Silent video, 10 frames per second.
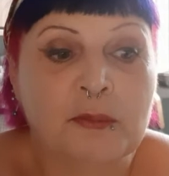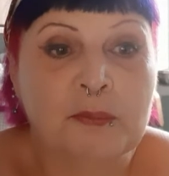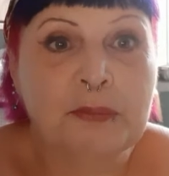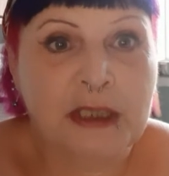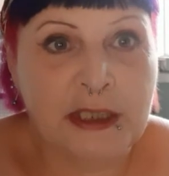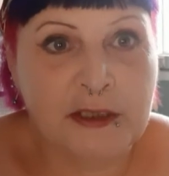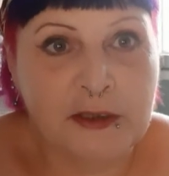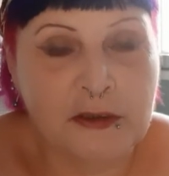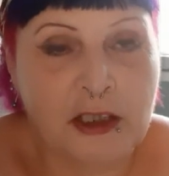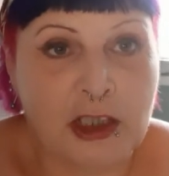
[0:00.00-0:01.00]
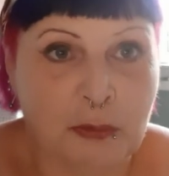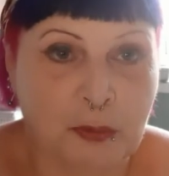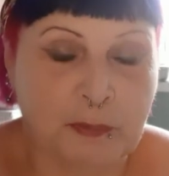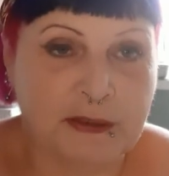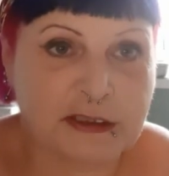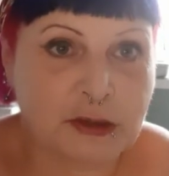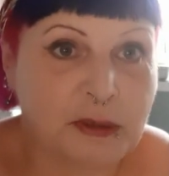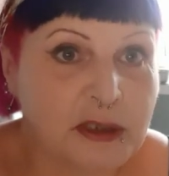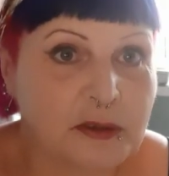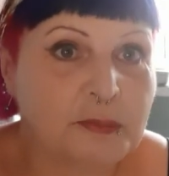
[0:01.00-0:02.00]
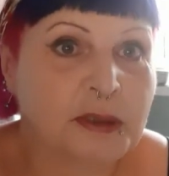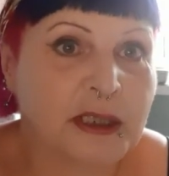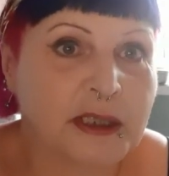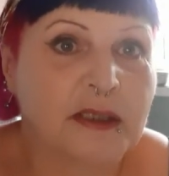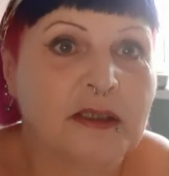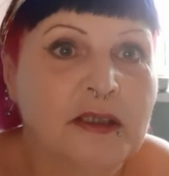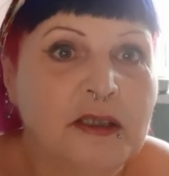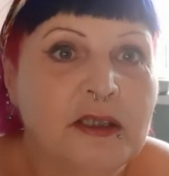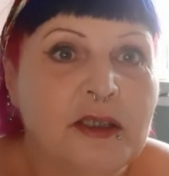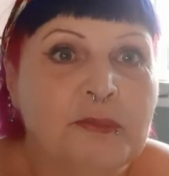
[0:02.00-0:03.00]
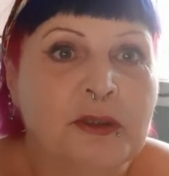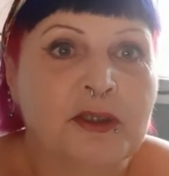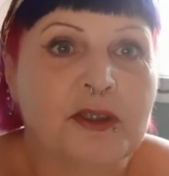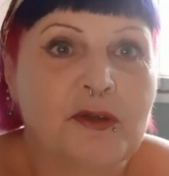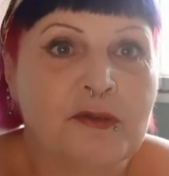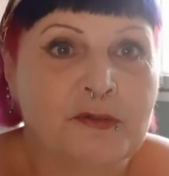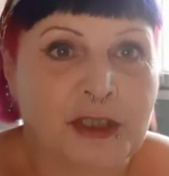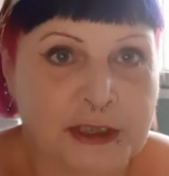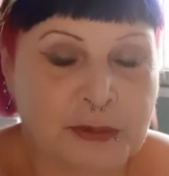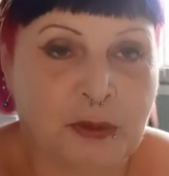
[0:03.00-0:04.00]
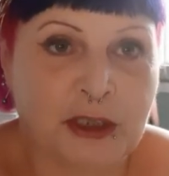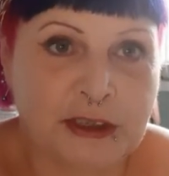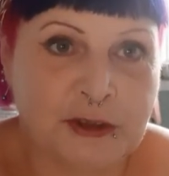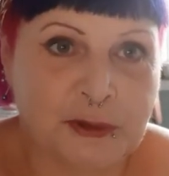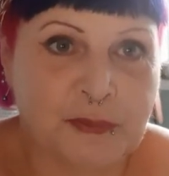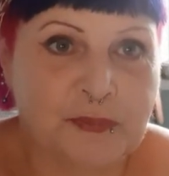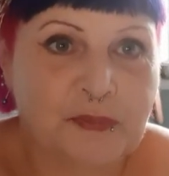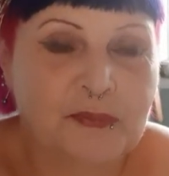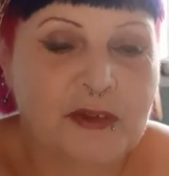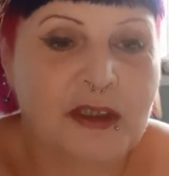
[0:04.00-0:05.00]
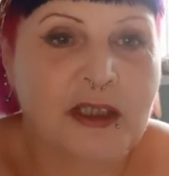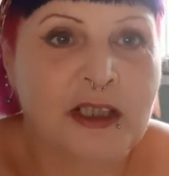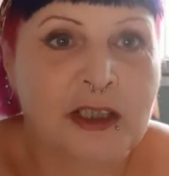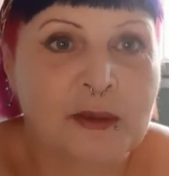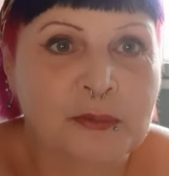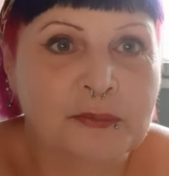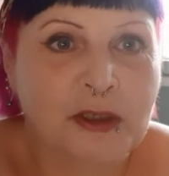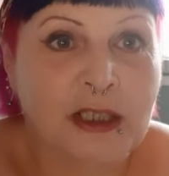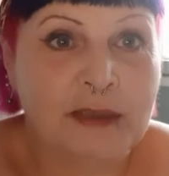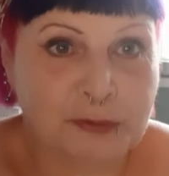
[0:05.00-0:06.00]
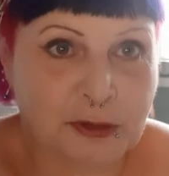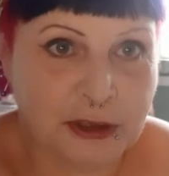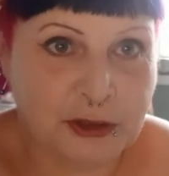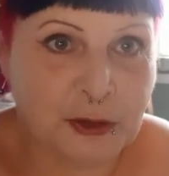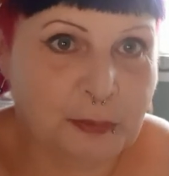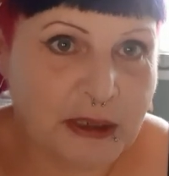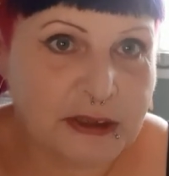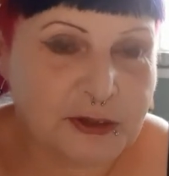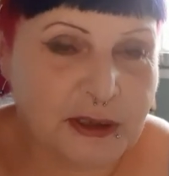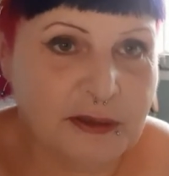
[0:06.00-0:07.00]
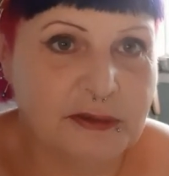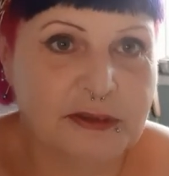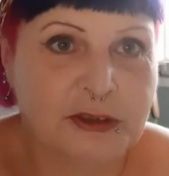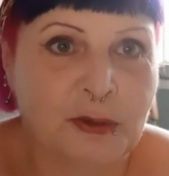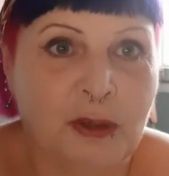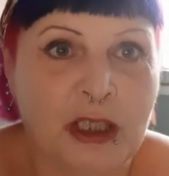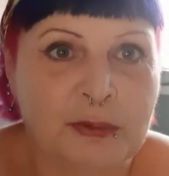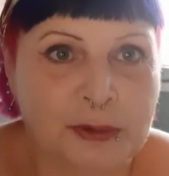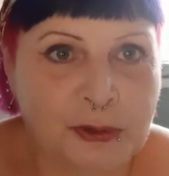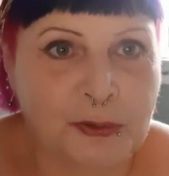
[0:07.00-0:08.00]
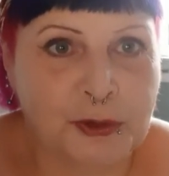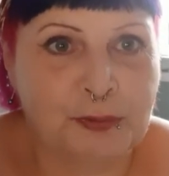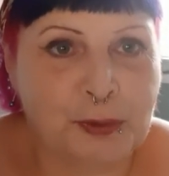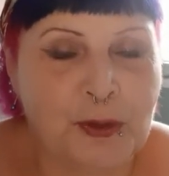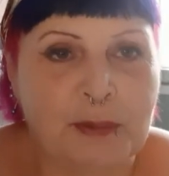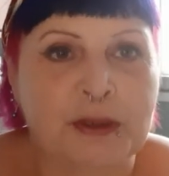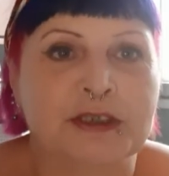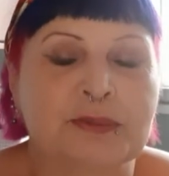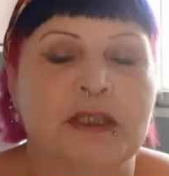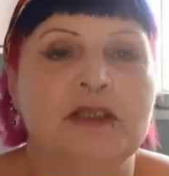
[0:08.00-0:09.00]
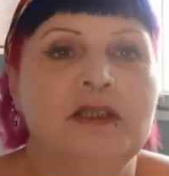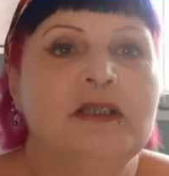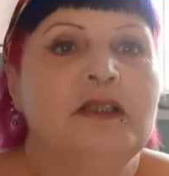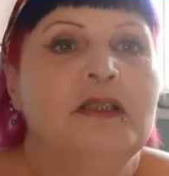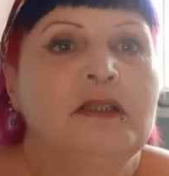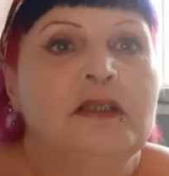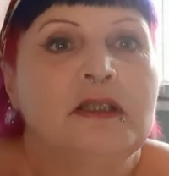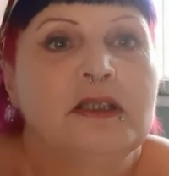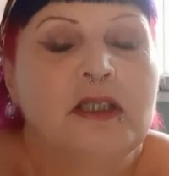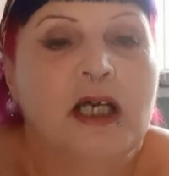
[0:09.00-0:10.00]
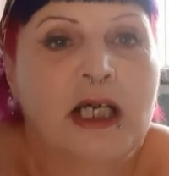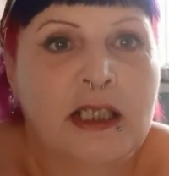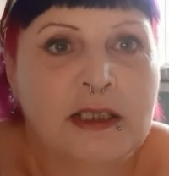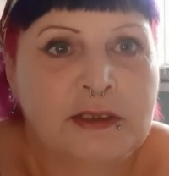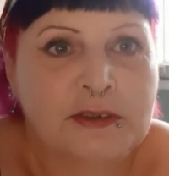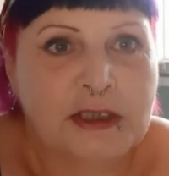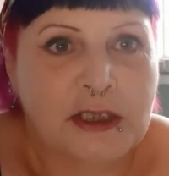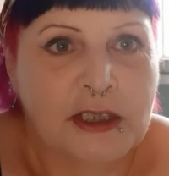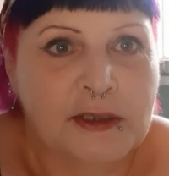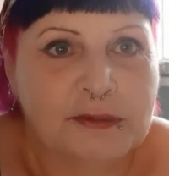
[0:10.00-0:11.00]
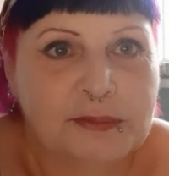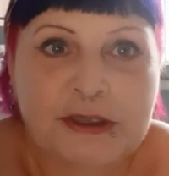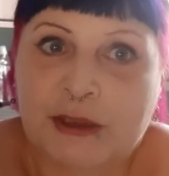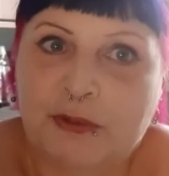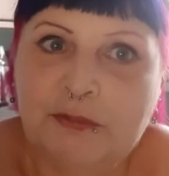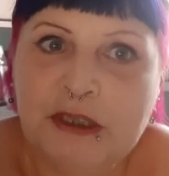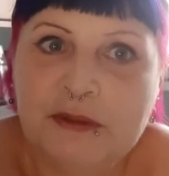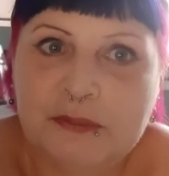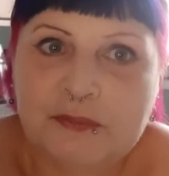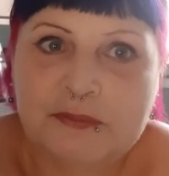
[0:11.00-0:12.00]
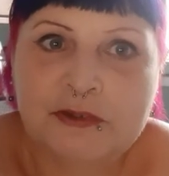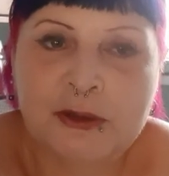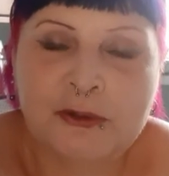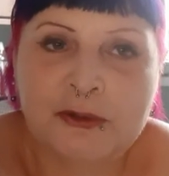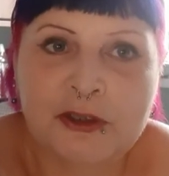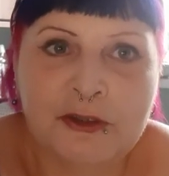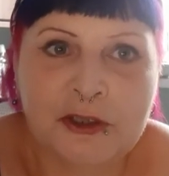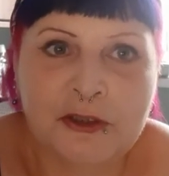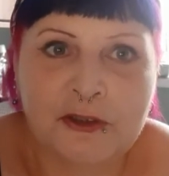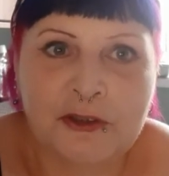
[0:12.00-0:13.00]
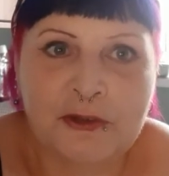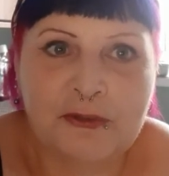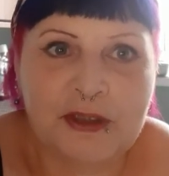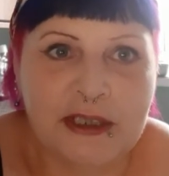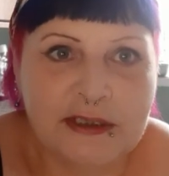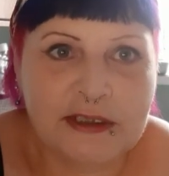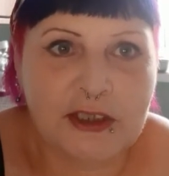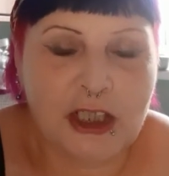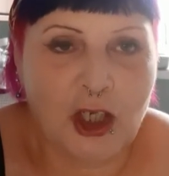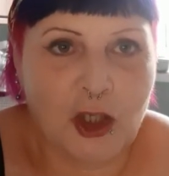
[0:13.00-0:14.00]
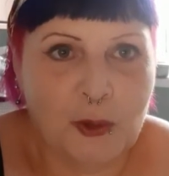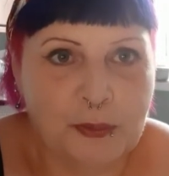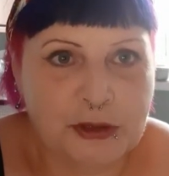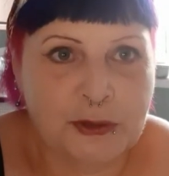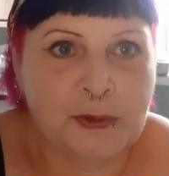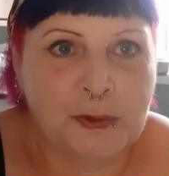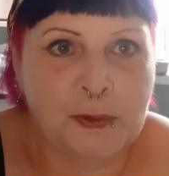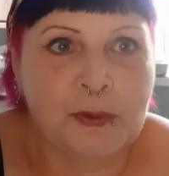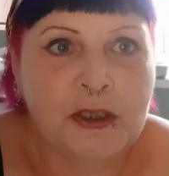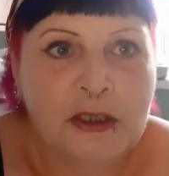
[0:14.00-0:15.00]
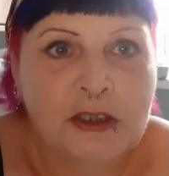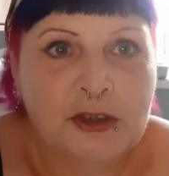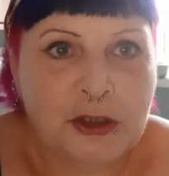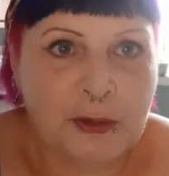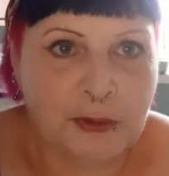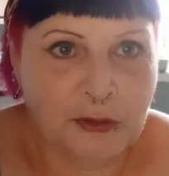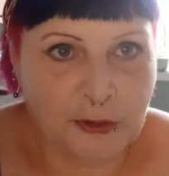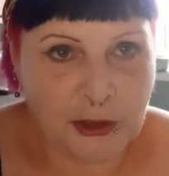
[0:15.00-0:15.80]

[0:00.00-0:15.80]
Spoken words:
plain, and I will make sweet plain. But that is what I do. I have tried choux pastry, so I will talk you through that one as well. And stick with me. You'll learn a lot of new things, and I hope to show you another